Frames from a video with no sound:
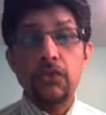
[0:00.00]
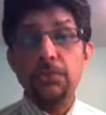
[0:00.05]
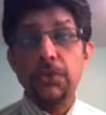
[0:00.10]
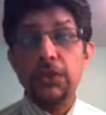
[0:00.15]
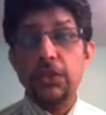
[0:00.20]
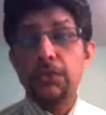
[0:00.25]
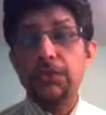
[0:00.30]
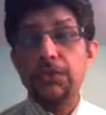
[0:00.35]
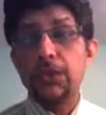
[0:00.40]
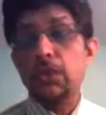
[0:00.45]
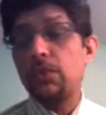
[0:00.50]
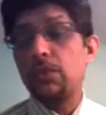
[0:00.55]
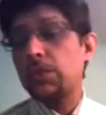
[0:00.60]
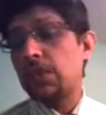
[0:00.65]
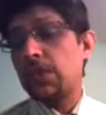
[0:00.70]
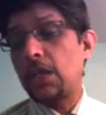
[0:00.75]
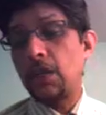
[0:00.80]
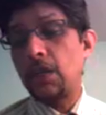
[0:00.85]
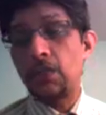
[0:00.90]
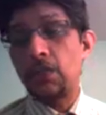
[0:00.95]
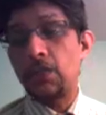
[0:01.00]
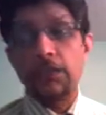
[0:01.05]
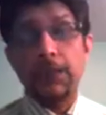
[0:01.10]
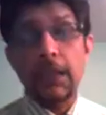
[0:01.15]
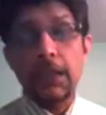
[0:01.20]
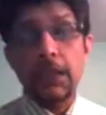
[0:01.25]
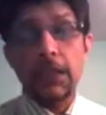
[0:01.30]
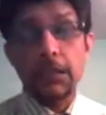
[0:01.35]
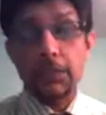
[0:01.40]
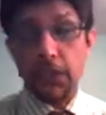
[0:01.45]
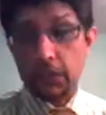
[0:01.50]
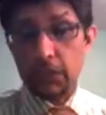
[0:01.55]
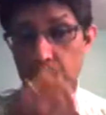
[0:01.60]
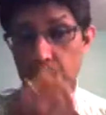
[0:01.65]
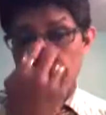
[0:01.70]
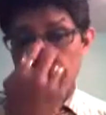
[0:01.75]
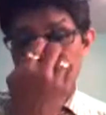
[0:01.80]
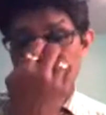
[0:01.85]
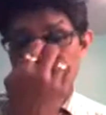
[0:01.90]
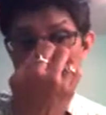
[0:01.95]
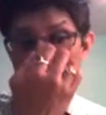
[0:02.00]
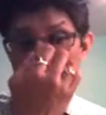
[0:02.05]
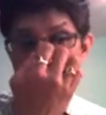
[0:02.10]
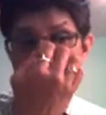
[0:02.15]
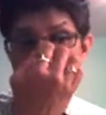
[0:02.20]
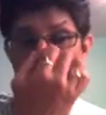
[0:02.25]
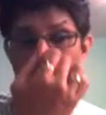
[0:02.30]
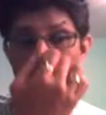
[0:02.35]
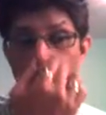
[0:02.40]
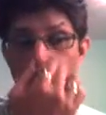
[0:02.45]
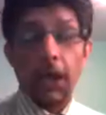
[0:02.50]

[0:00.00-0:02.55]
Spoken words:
Mustafa Zahid was run out in the final over, as I spoke about.